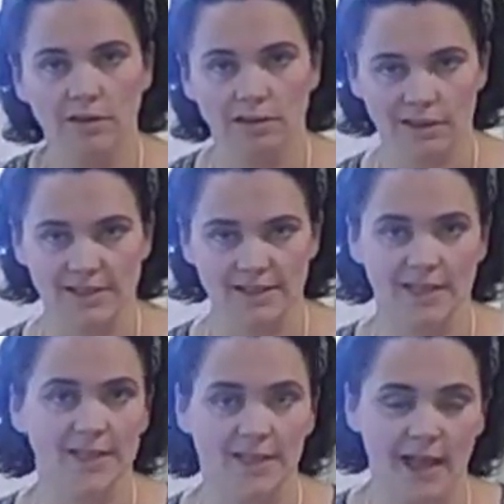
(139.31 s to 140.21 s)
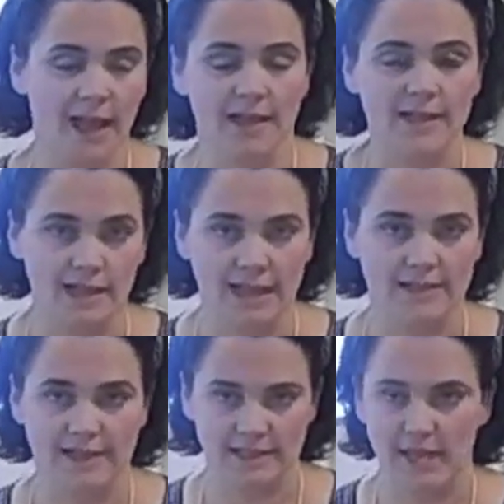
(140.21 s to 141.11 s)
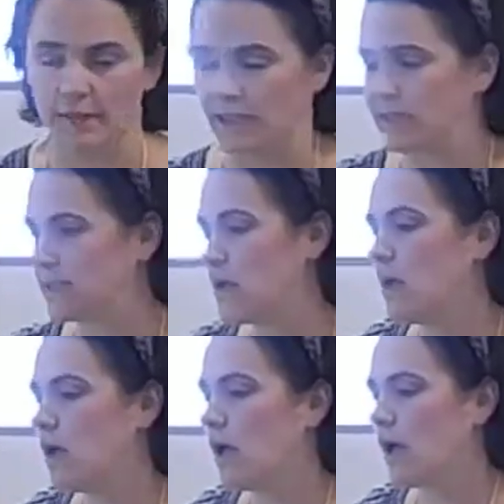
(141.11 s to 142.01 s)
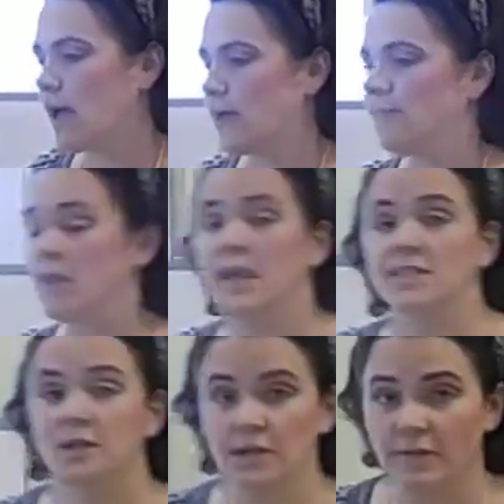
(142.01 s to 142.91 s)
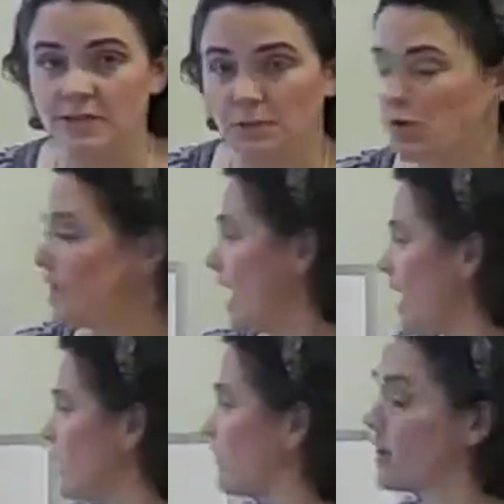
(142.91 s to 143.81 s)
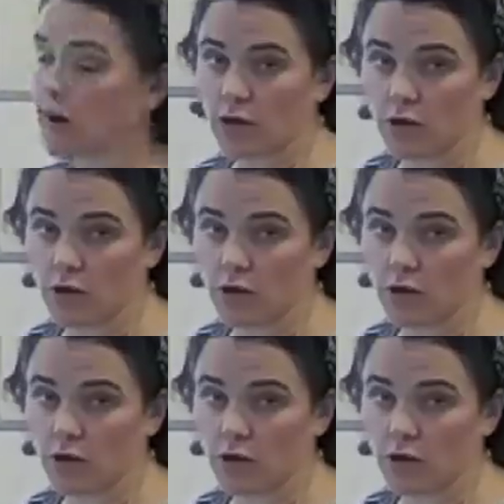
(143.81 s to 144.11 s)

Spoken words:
it contains these elements. So the difference between that and the Vanguard Youth